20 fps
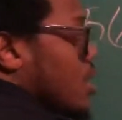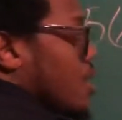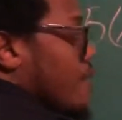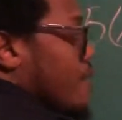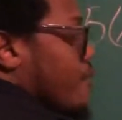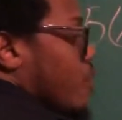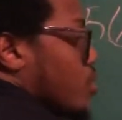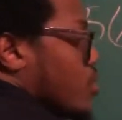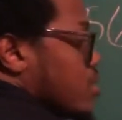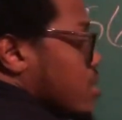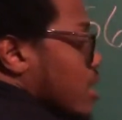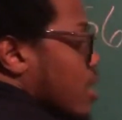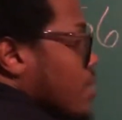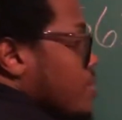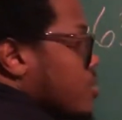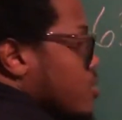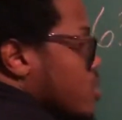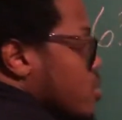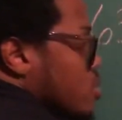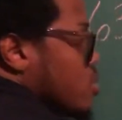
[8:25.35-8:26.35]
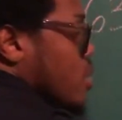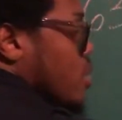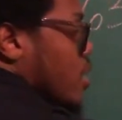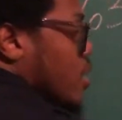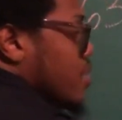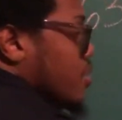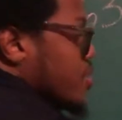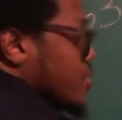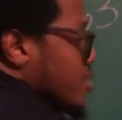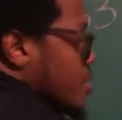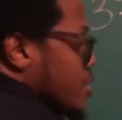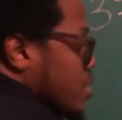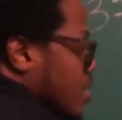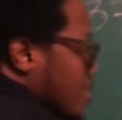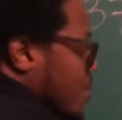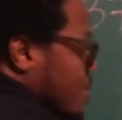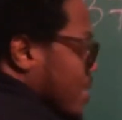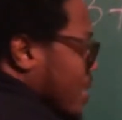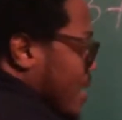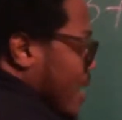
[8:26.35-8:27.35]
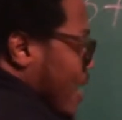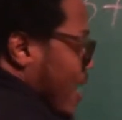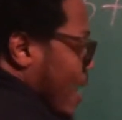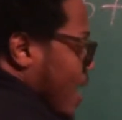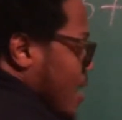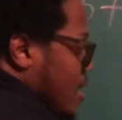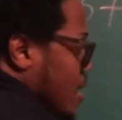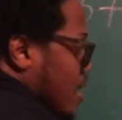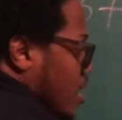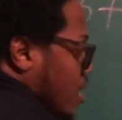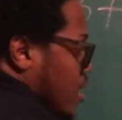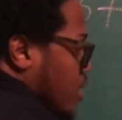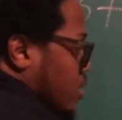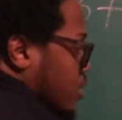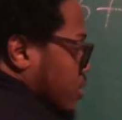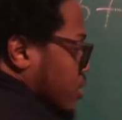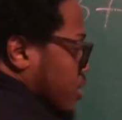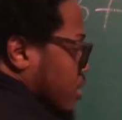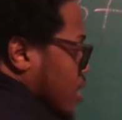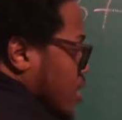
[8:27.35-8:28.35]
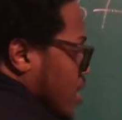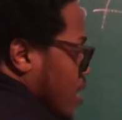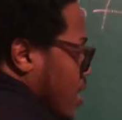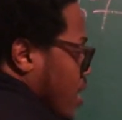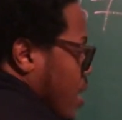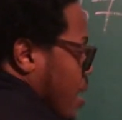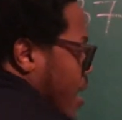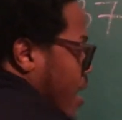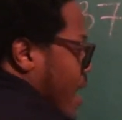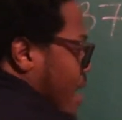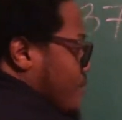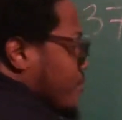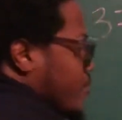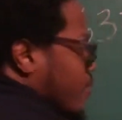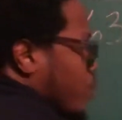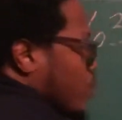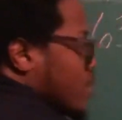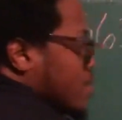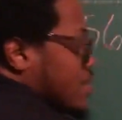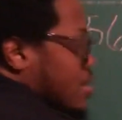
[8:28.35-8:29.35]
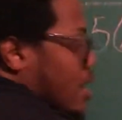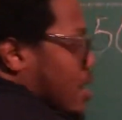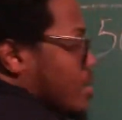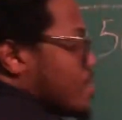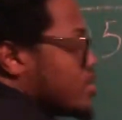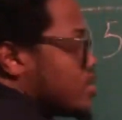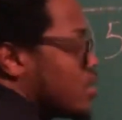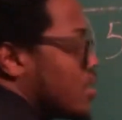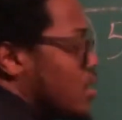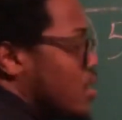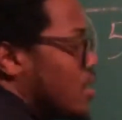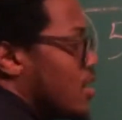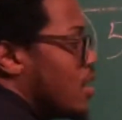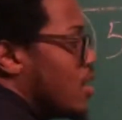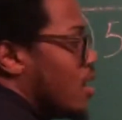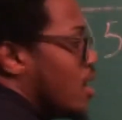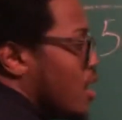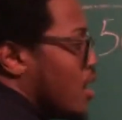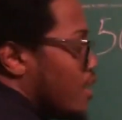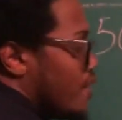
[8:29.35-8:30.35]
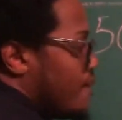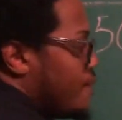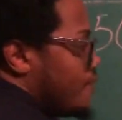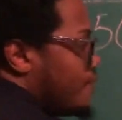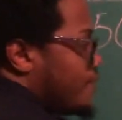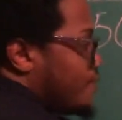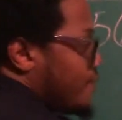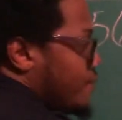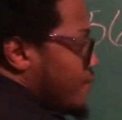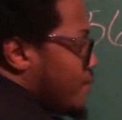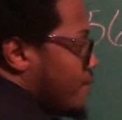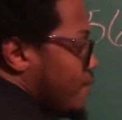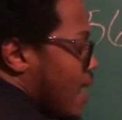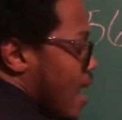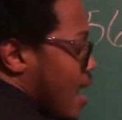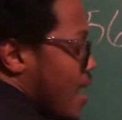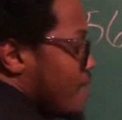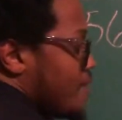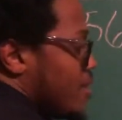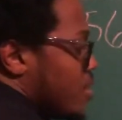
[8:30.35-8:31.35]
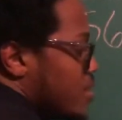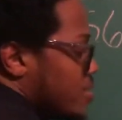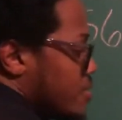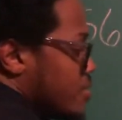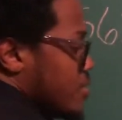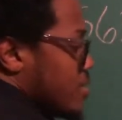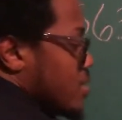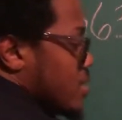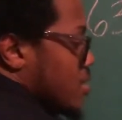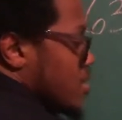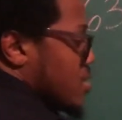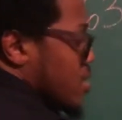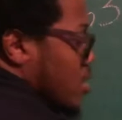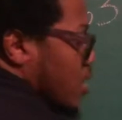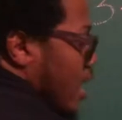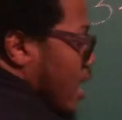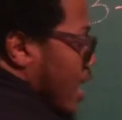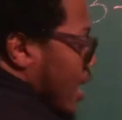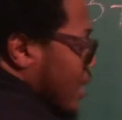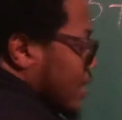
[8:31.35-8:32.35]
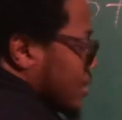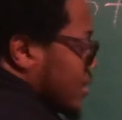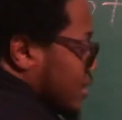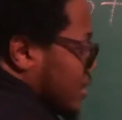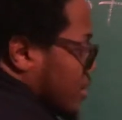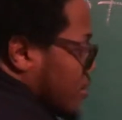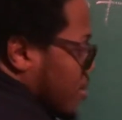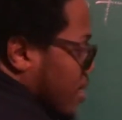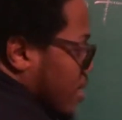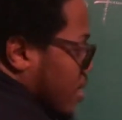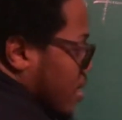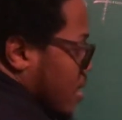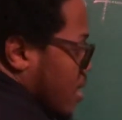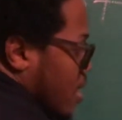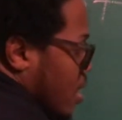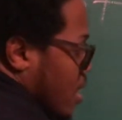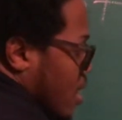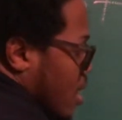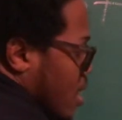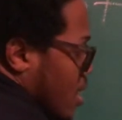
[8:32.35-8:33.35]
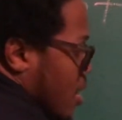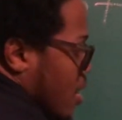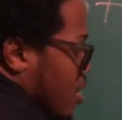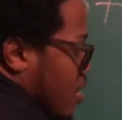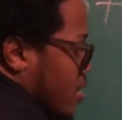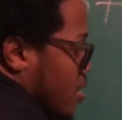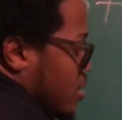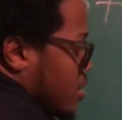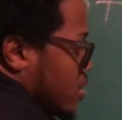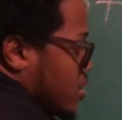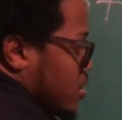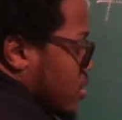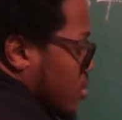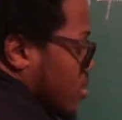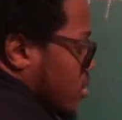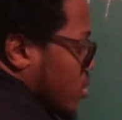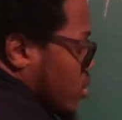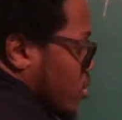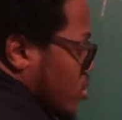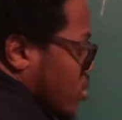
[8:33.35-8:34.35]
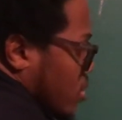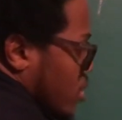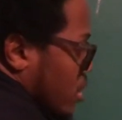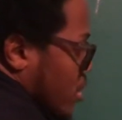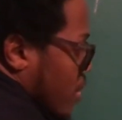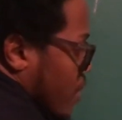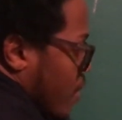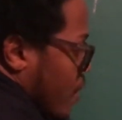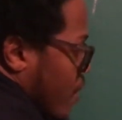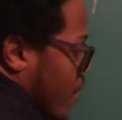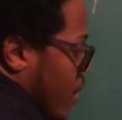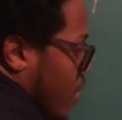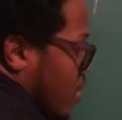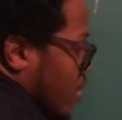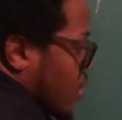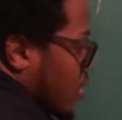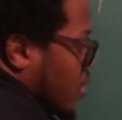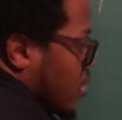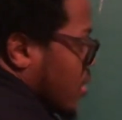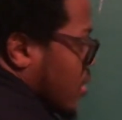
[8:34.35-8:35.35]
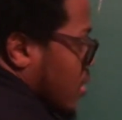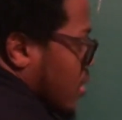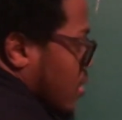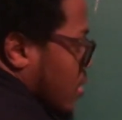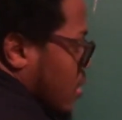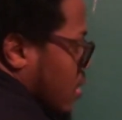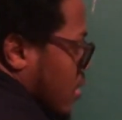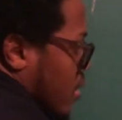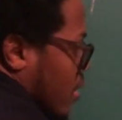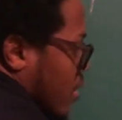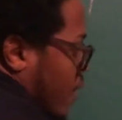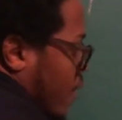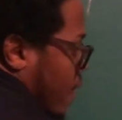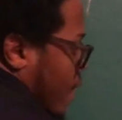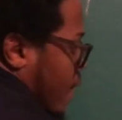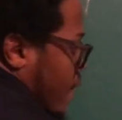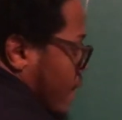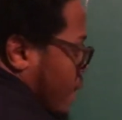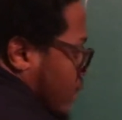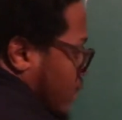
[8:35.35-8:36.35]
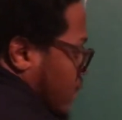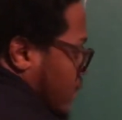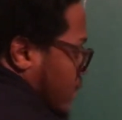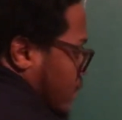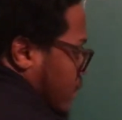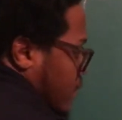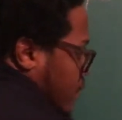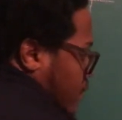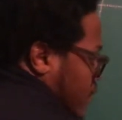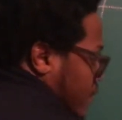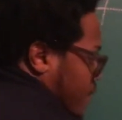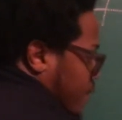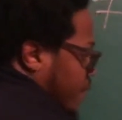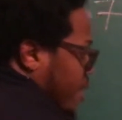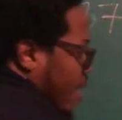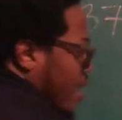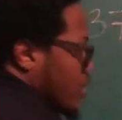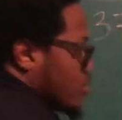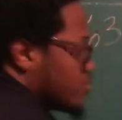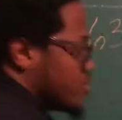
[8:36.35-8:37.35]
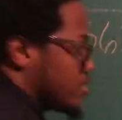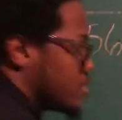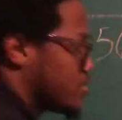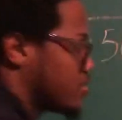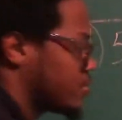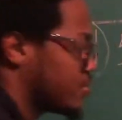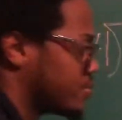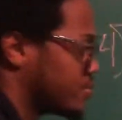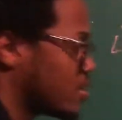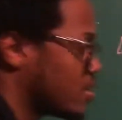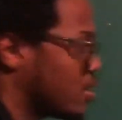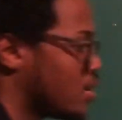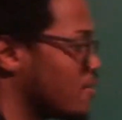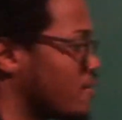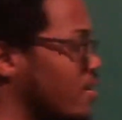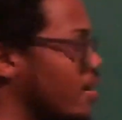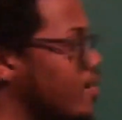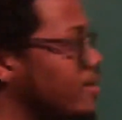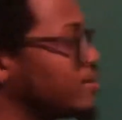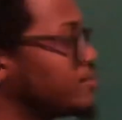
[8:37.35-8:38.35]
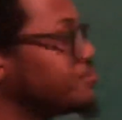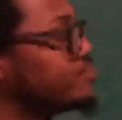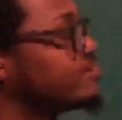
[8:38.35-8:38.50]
4 times 200 is going to be 800. And 4 times 500 is going to actually be 2,000, all right?